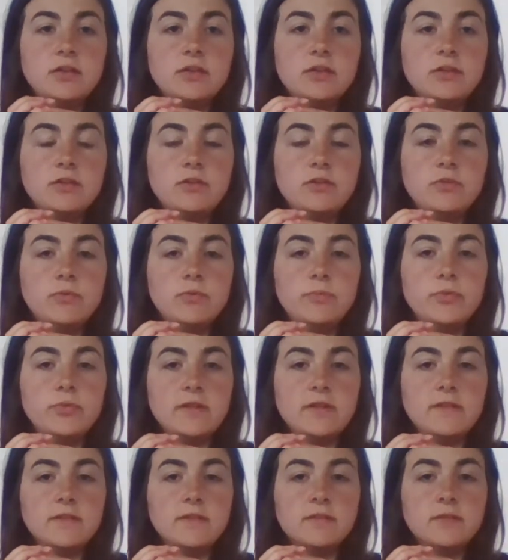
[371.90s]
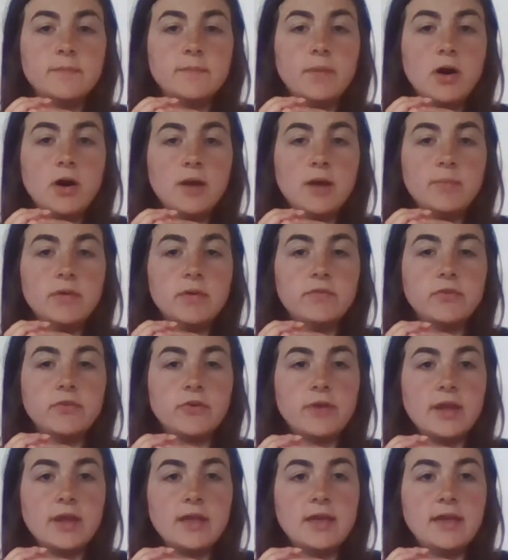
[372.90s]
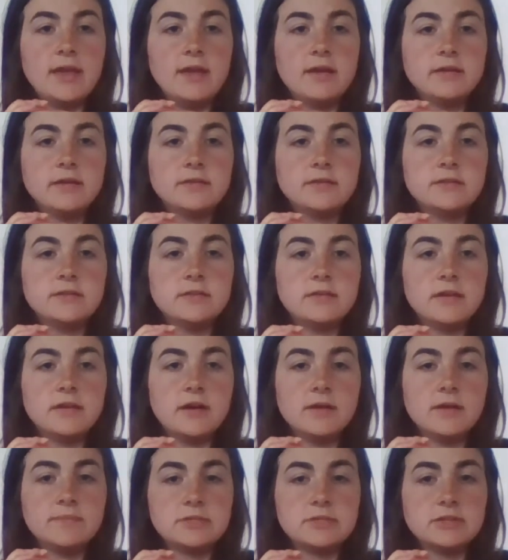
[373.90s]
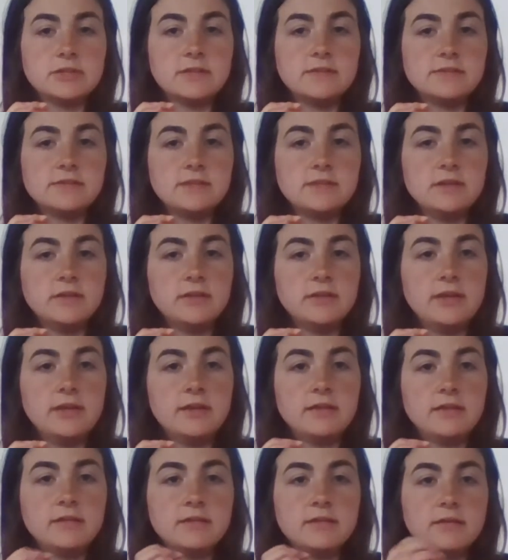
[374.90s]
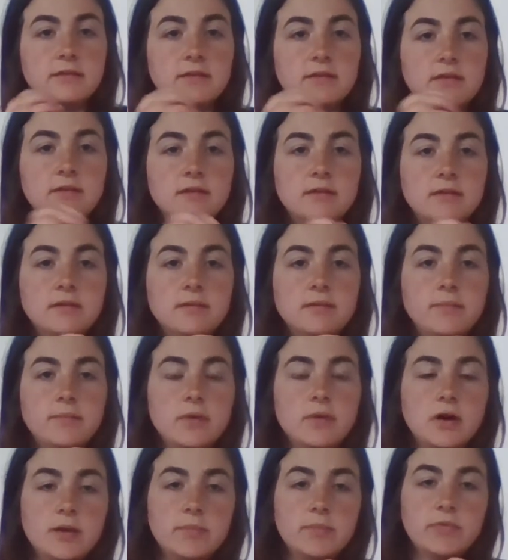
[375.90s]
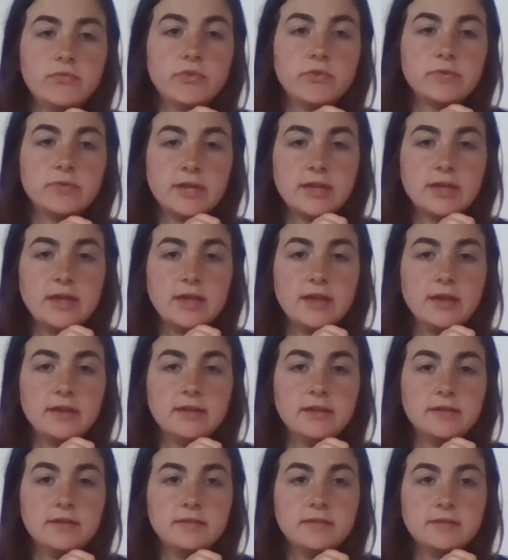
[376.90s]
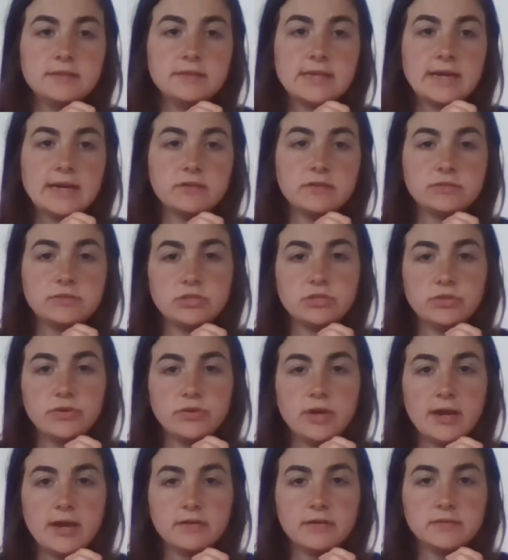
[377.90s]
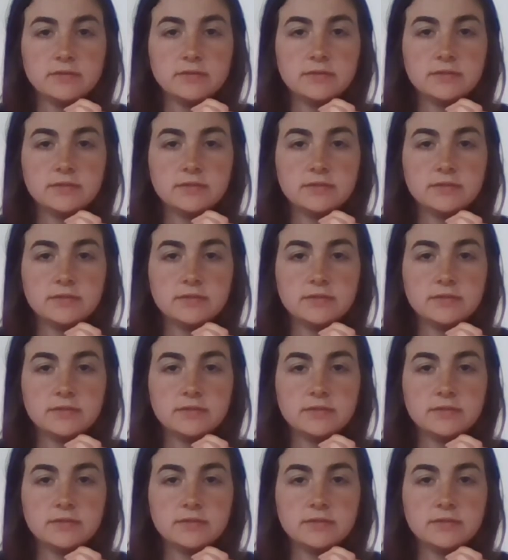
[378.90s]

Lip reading: you will bring the palm of your right hand up to the ceiling, palm of your right hand down to the ground.